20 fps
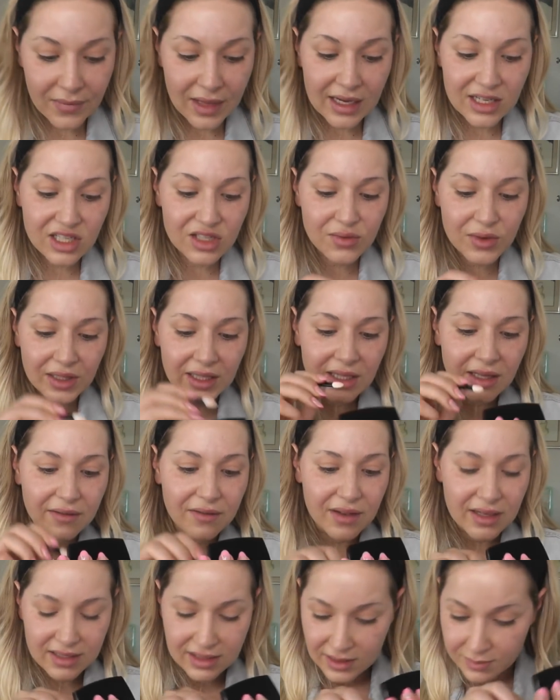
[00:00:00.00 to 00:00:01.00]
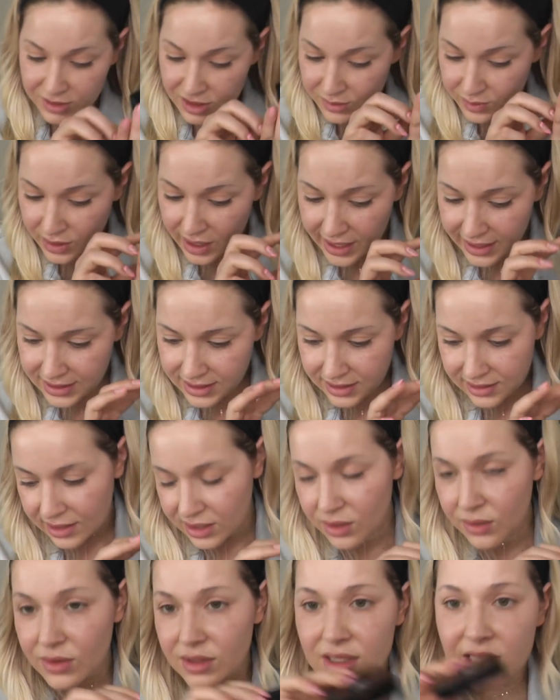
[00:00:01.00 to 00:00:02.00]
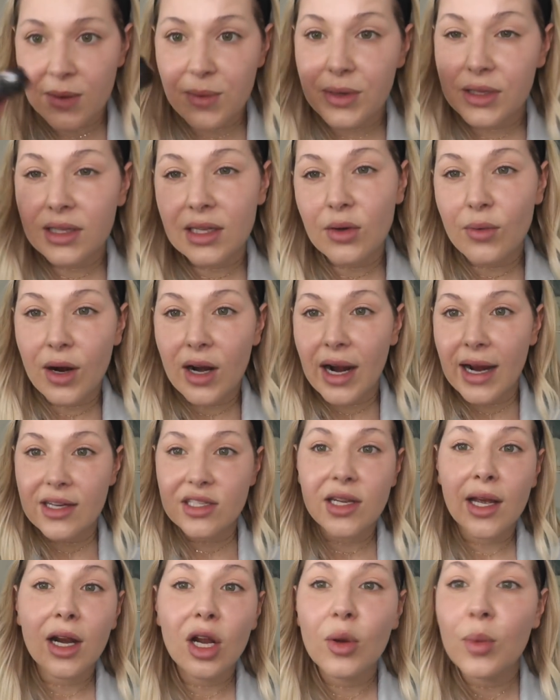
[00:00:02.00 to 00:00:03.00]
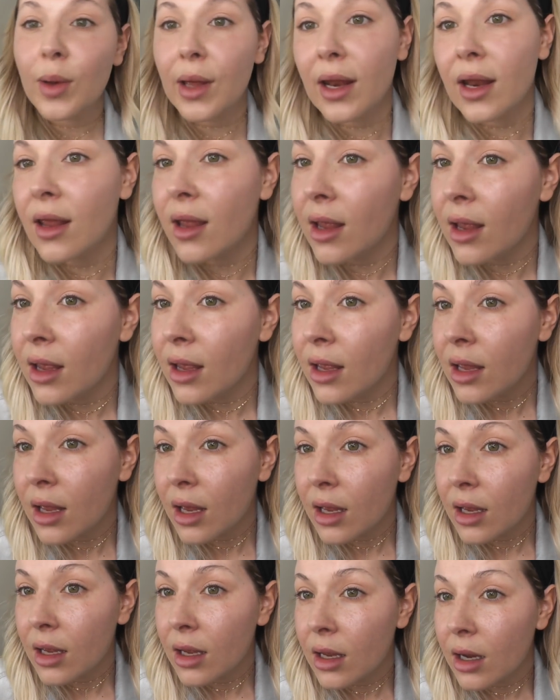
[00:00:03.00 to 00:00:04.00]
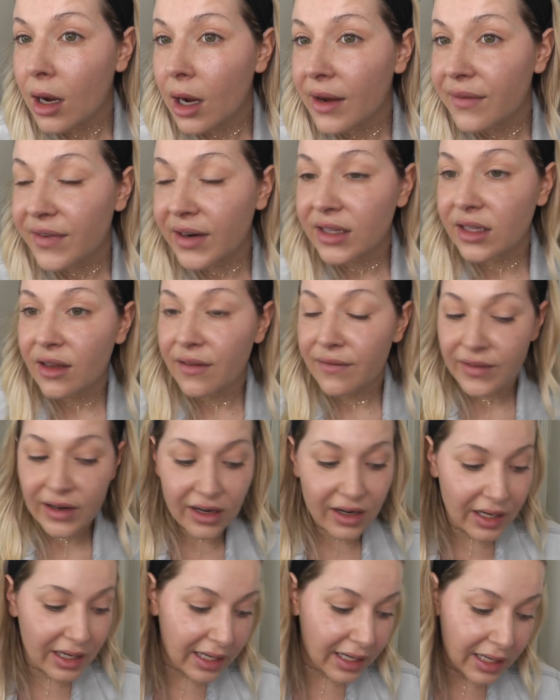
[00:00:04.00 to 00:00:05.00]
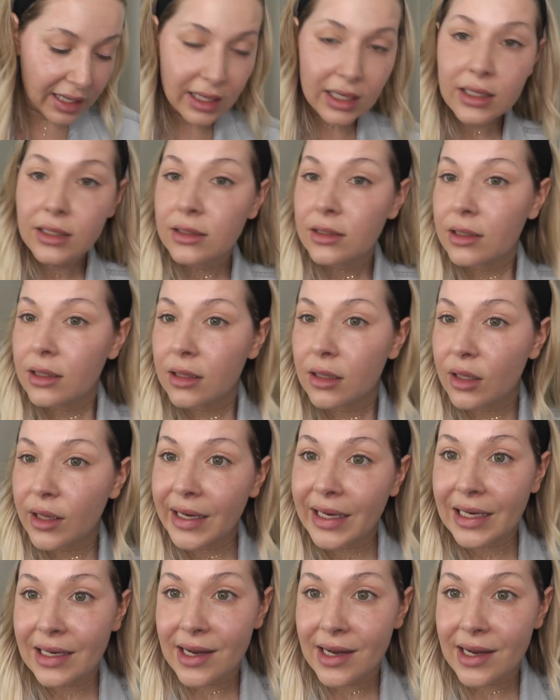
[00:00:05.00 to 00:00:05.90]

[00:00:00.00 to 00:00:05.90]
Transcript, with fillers: I just really love this. I'm surprised because I don't typically wear eyeshadow, but I find that very like